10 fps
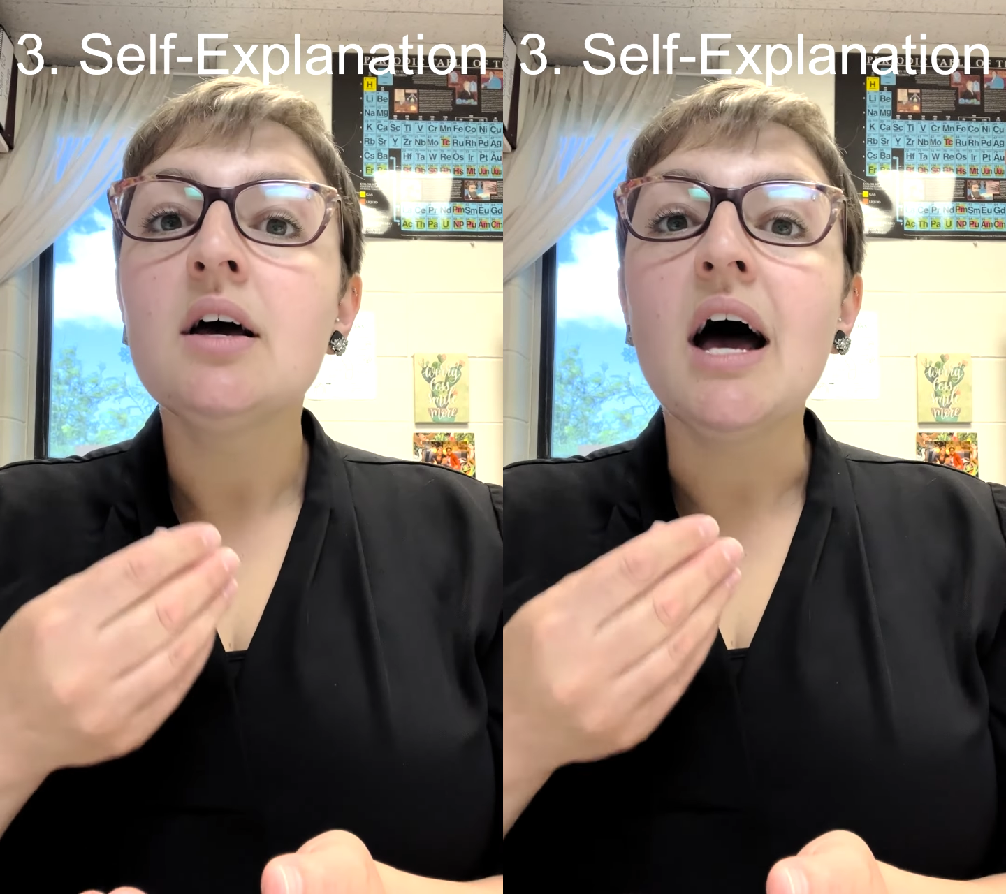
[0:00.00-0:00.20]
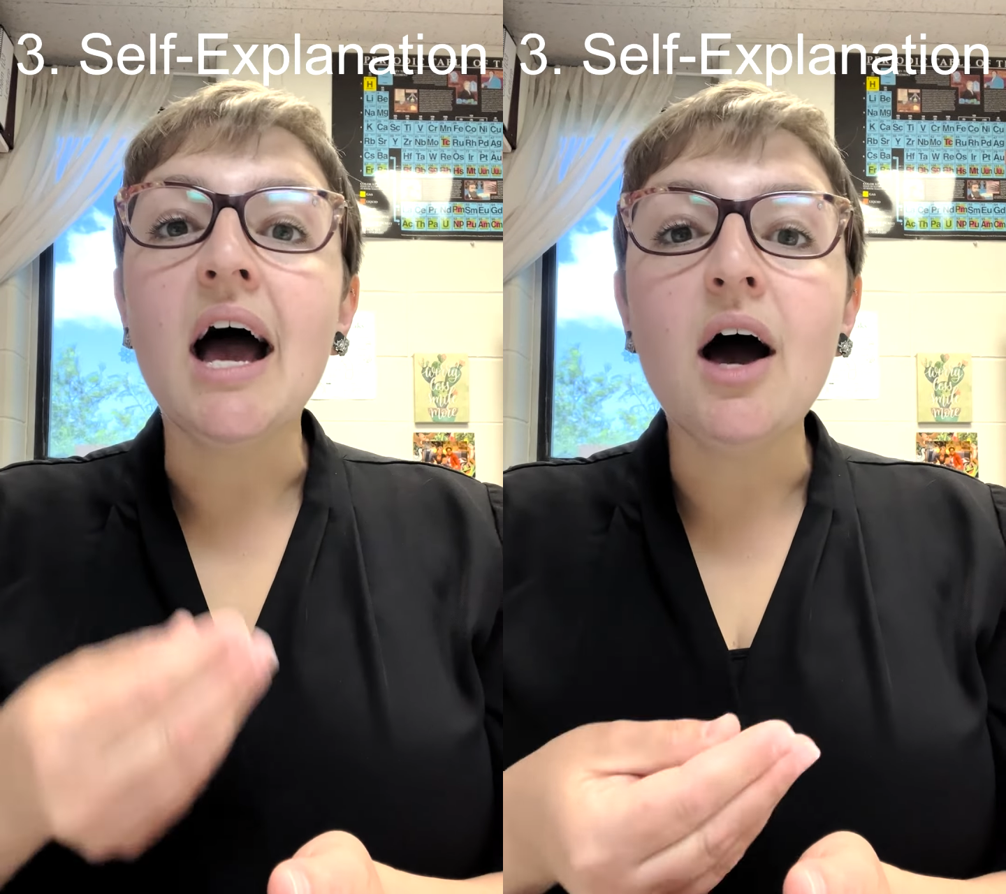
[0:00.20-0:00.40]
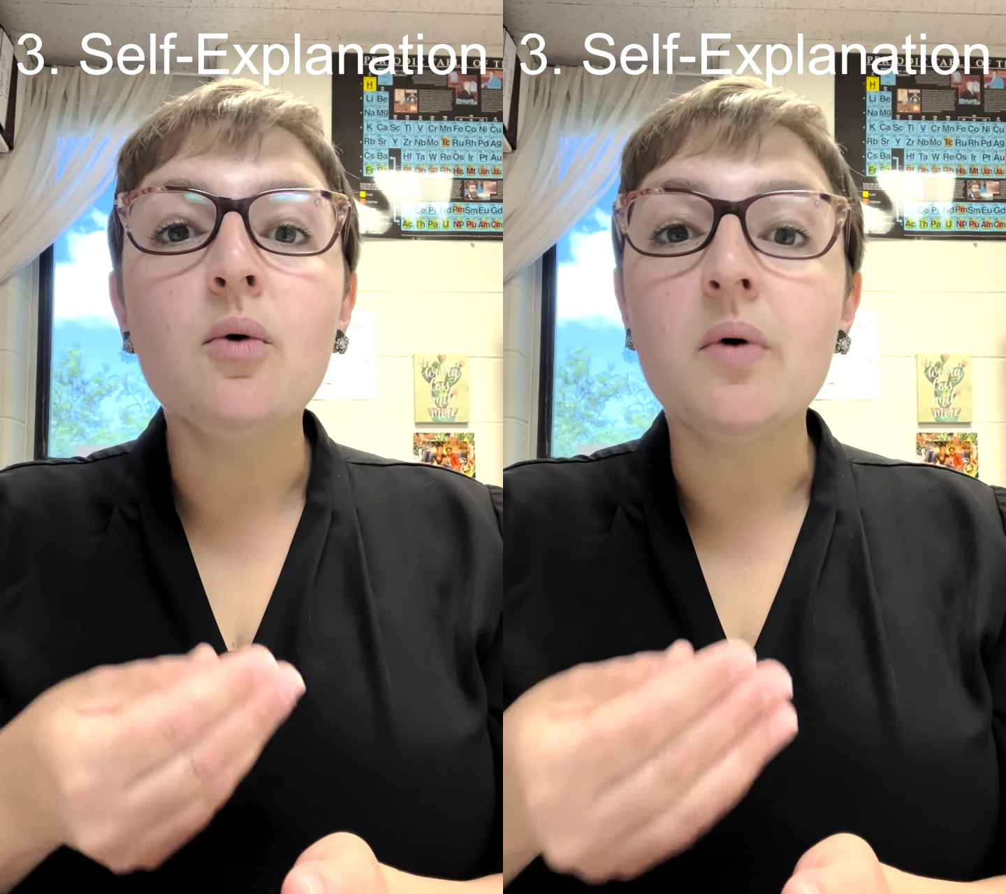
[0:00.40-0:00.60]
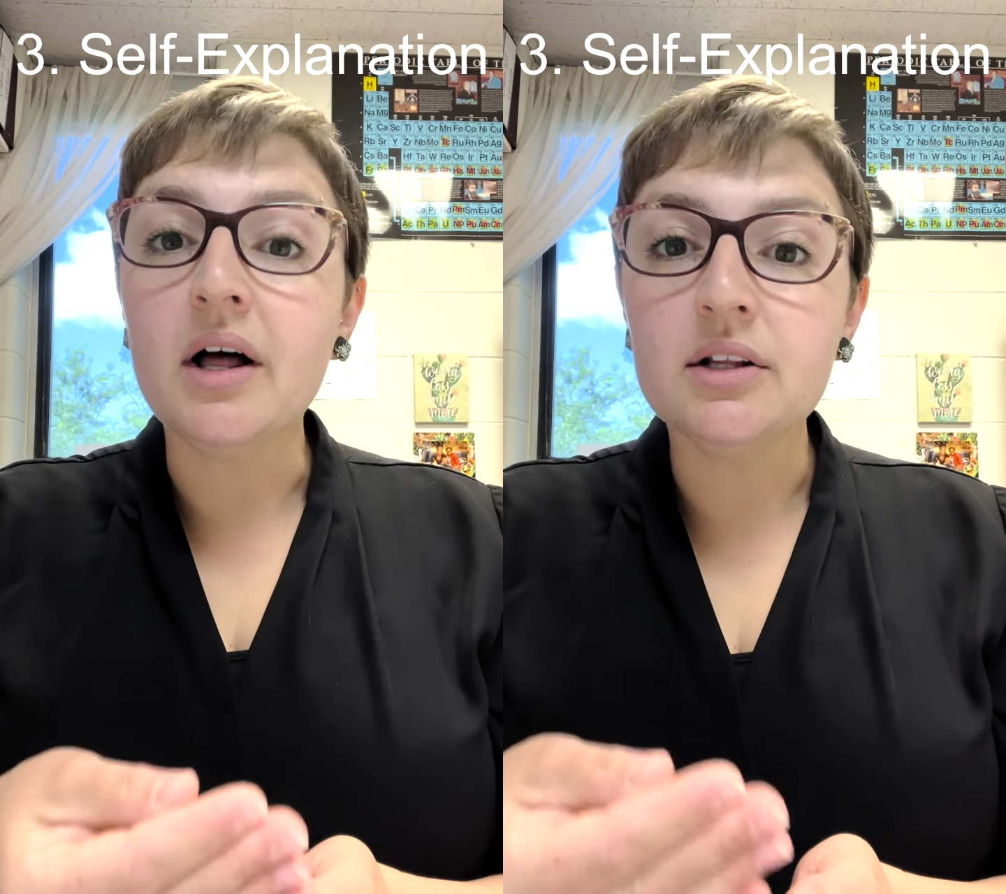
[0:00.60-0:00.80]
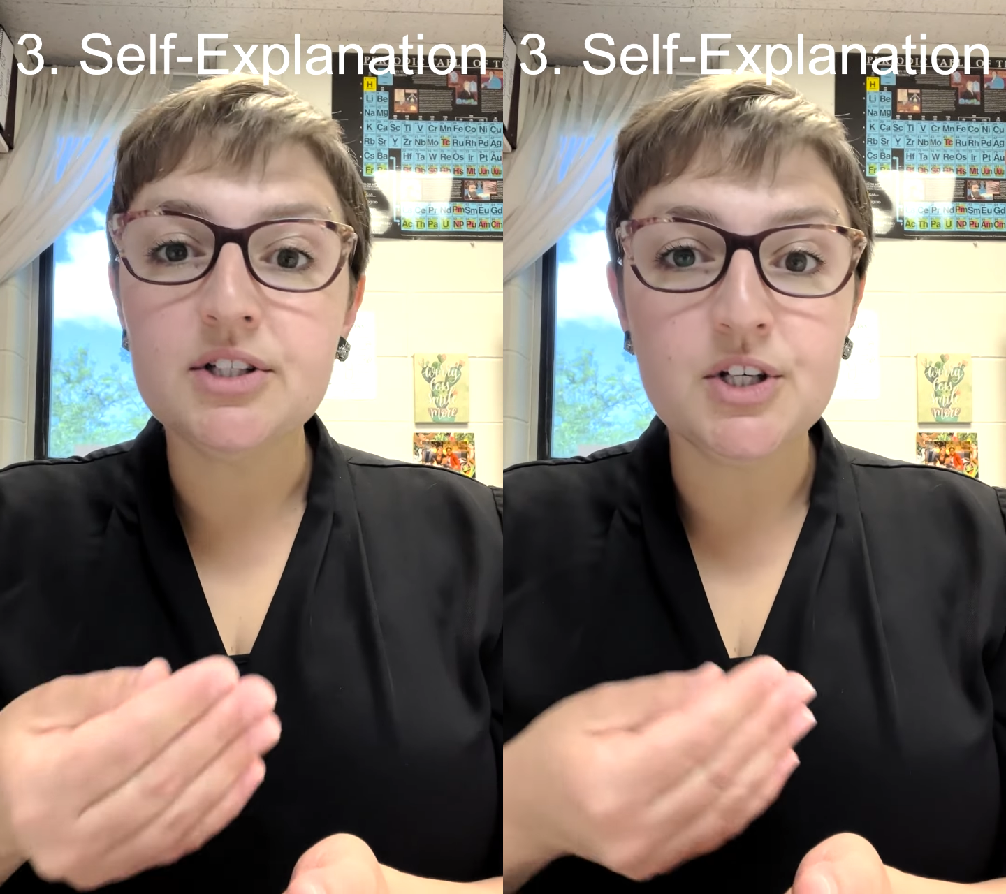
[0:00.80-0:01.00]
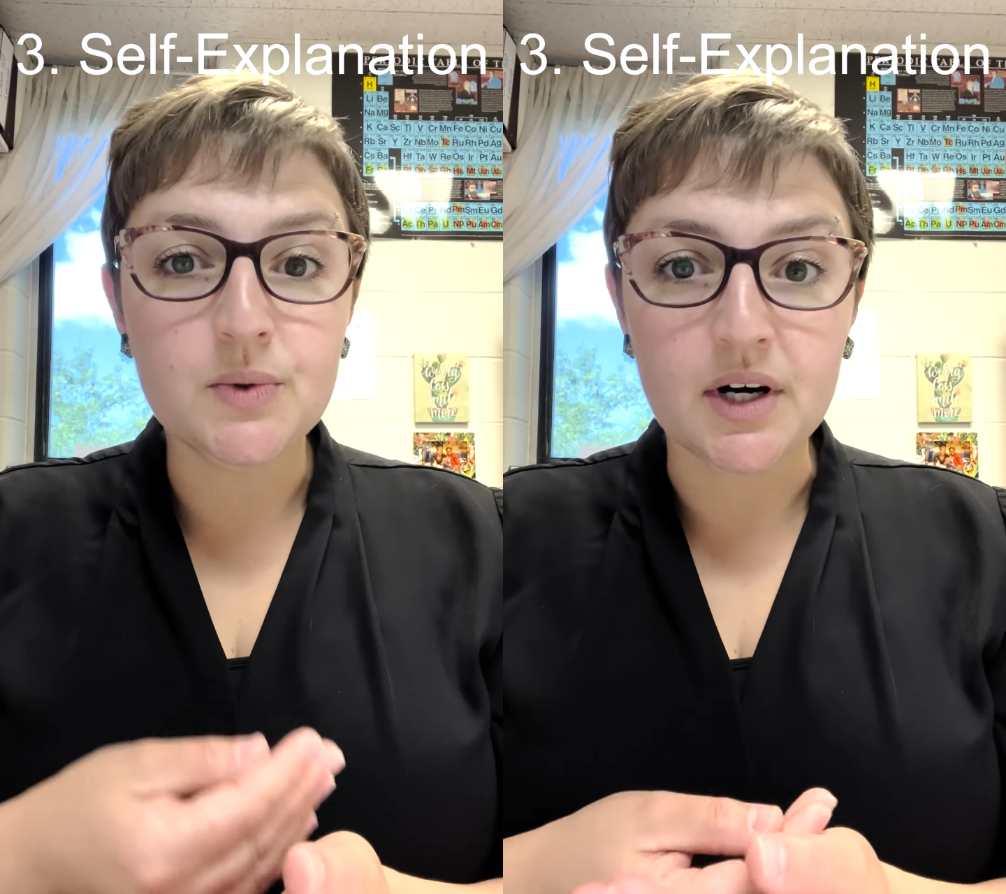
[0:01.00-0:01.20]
How well do you